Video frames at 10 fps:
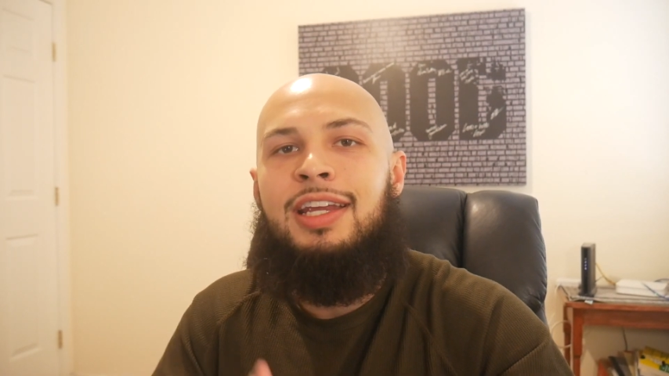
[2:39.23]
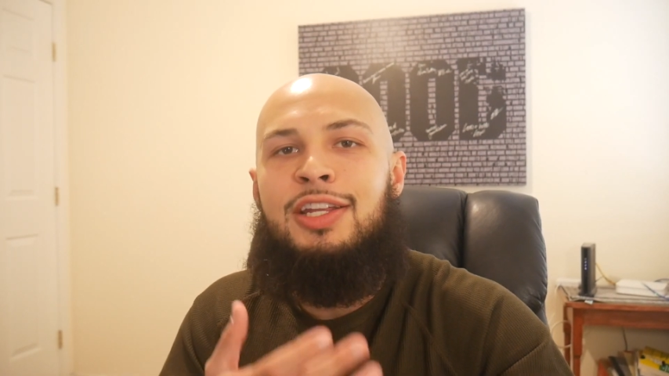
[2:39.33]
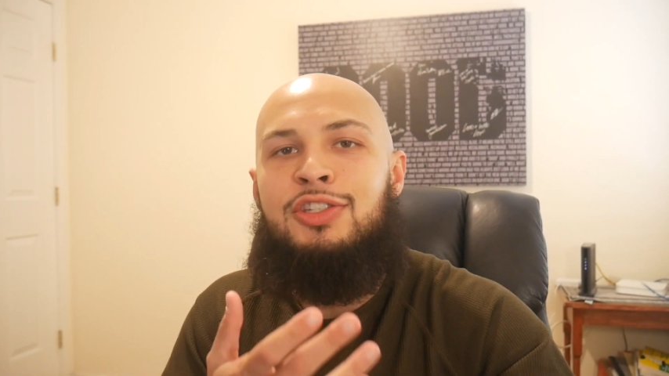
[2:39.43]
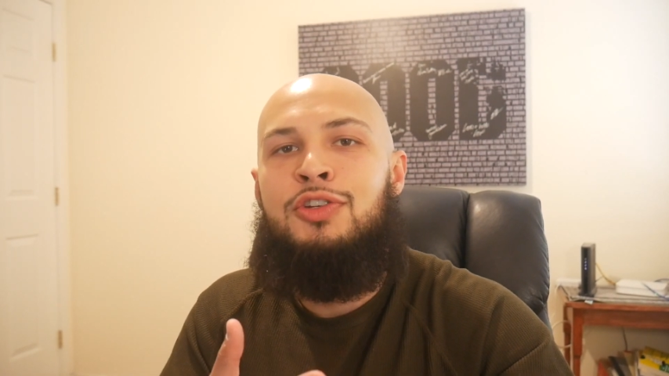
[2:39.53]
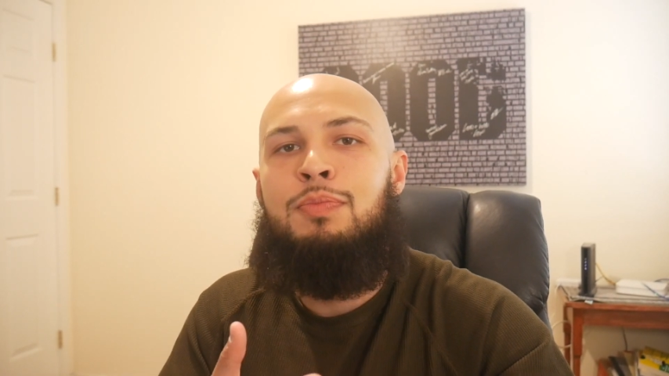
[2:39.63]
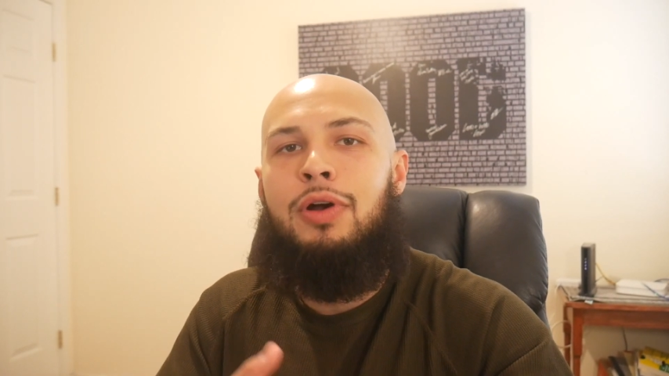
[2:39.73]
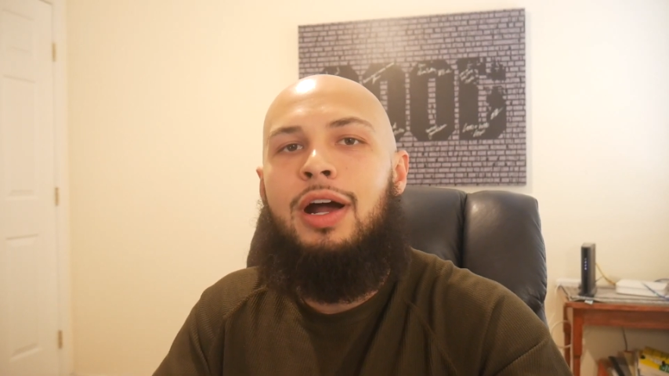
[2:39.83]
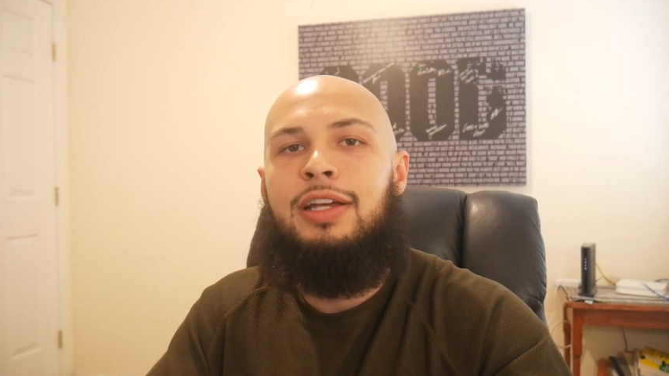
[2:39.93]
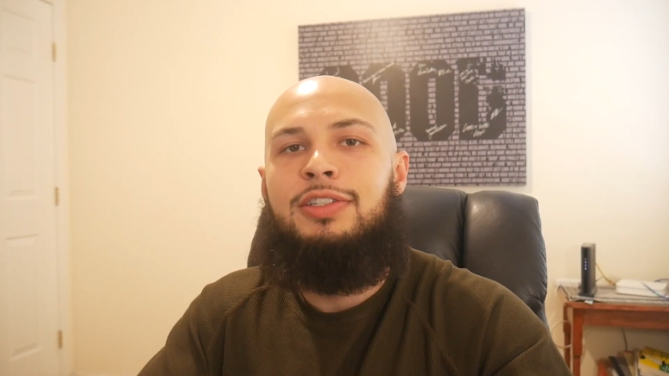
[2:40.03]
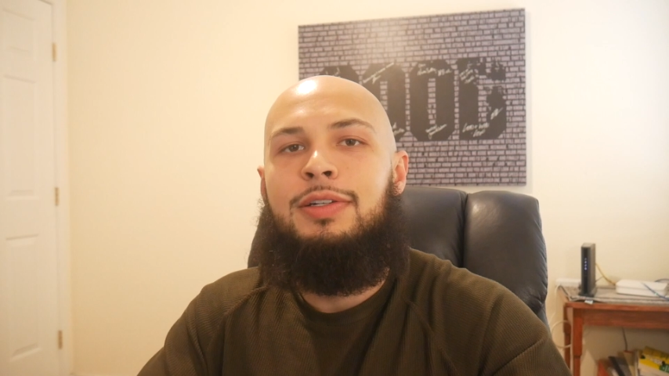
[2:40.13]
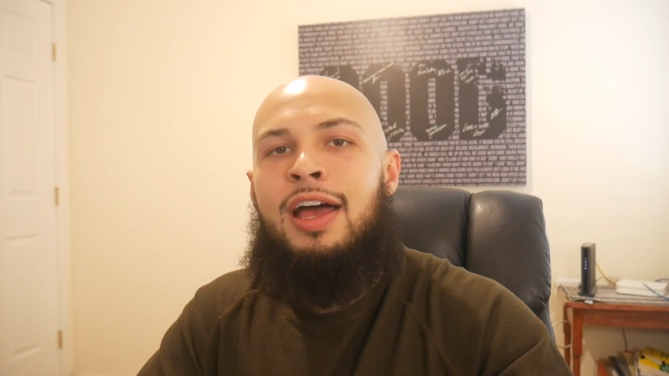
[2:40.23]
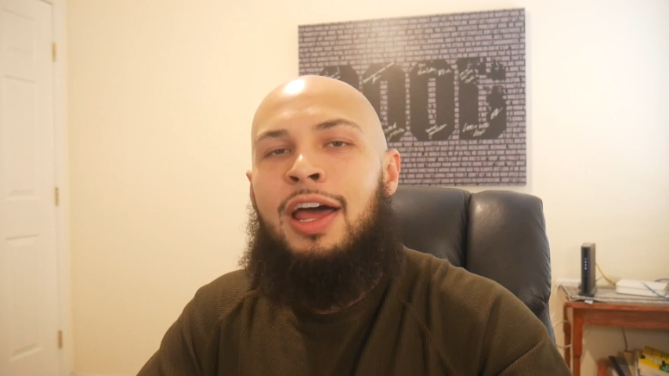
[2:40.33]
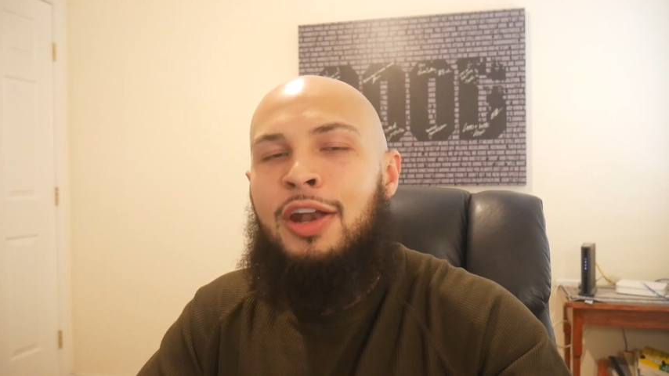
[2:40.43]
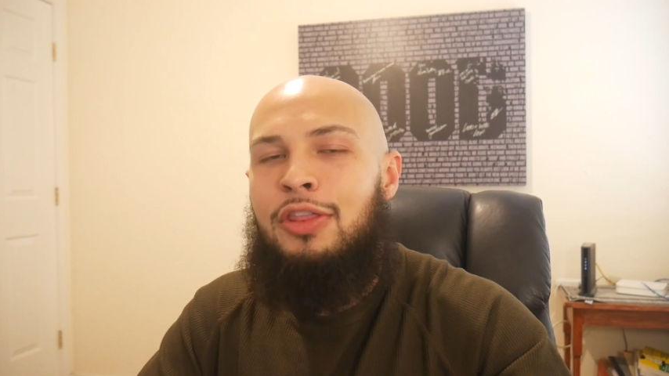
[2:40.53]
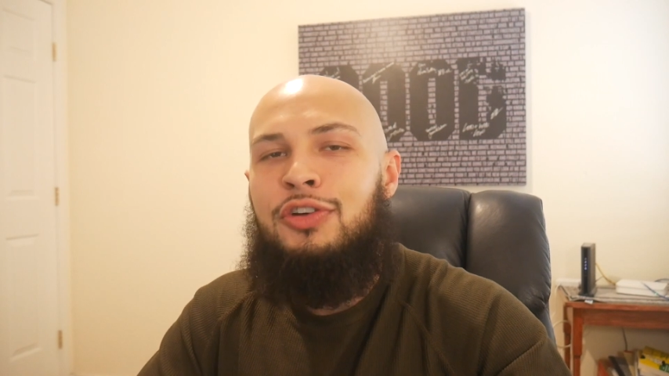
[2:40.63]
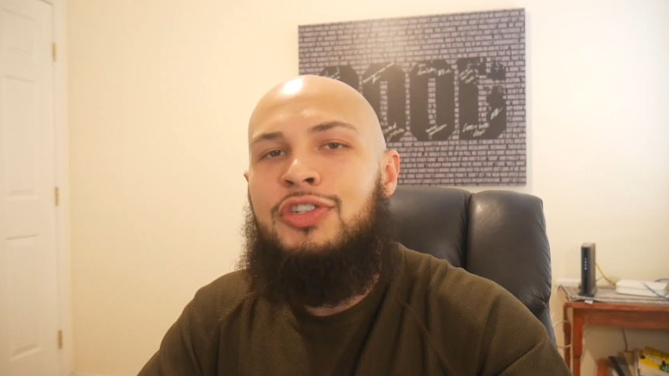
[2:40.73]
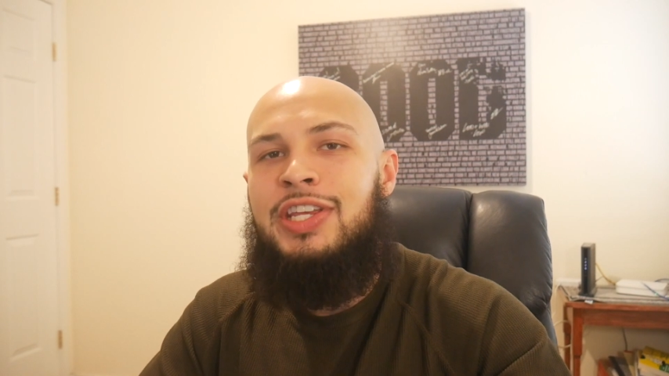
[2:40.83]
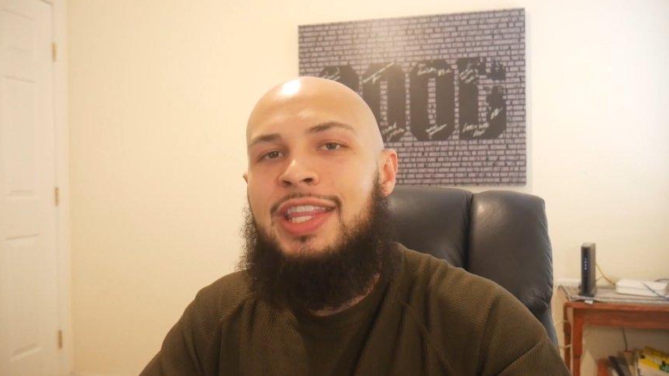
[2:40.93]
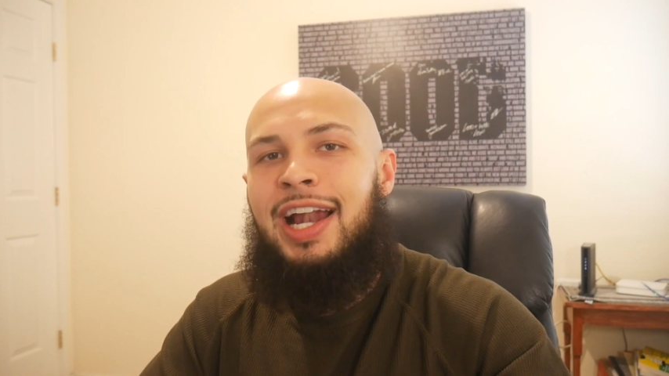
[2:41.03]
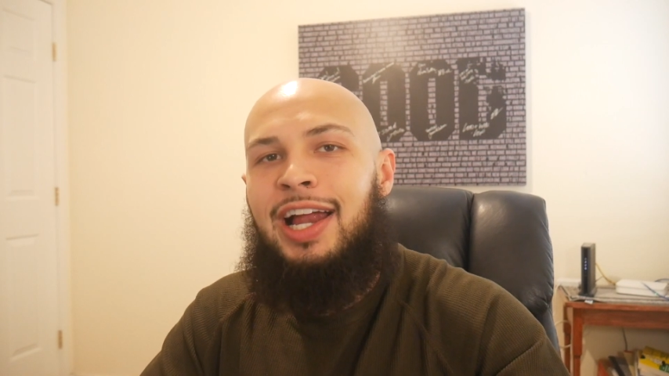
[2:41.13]
It's super awesome. Another
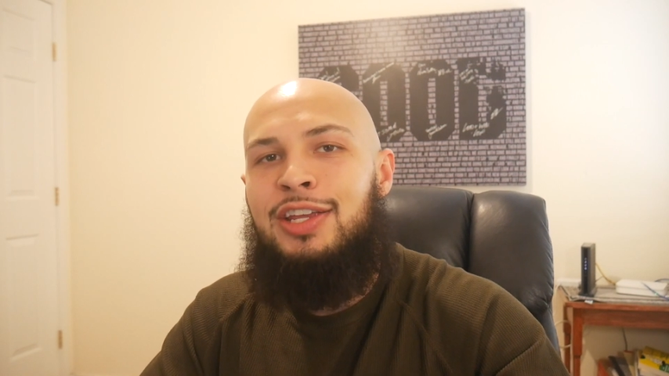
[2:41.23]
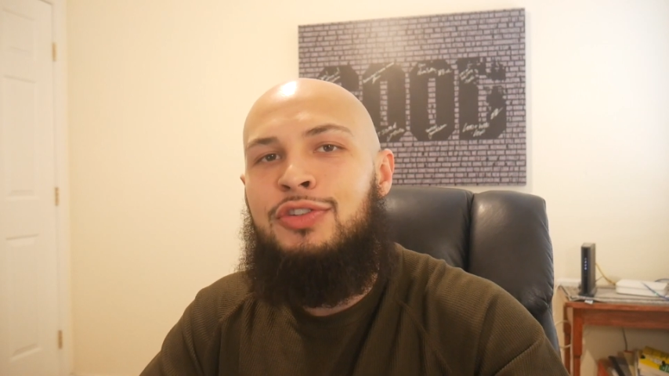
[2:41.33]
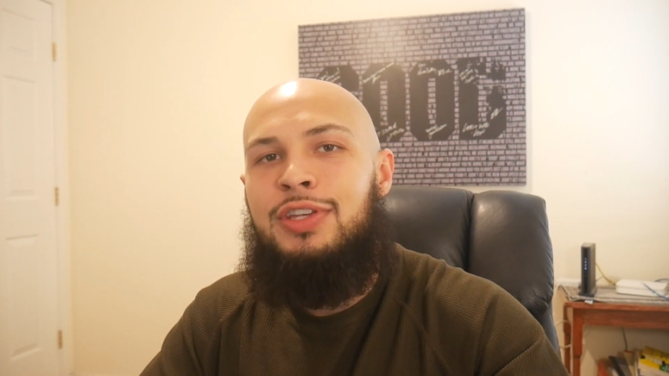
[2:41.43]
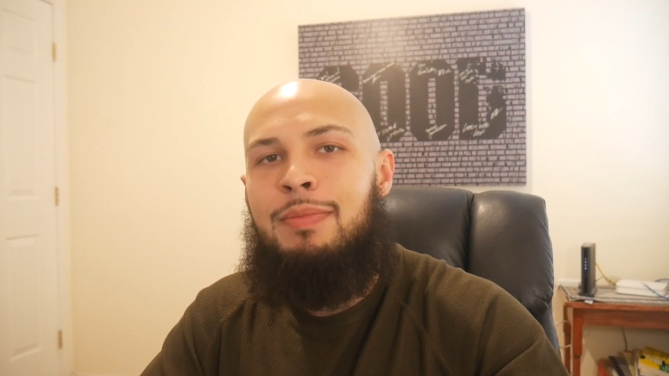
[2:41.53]
scene that I use in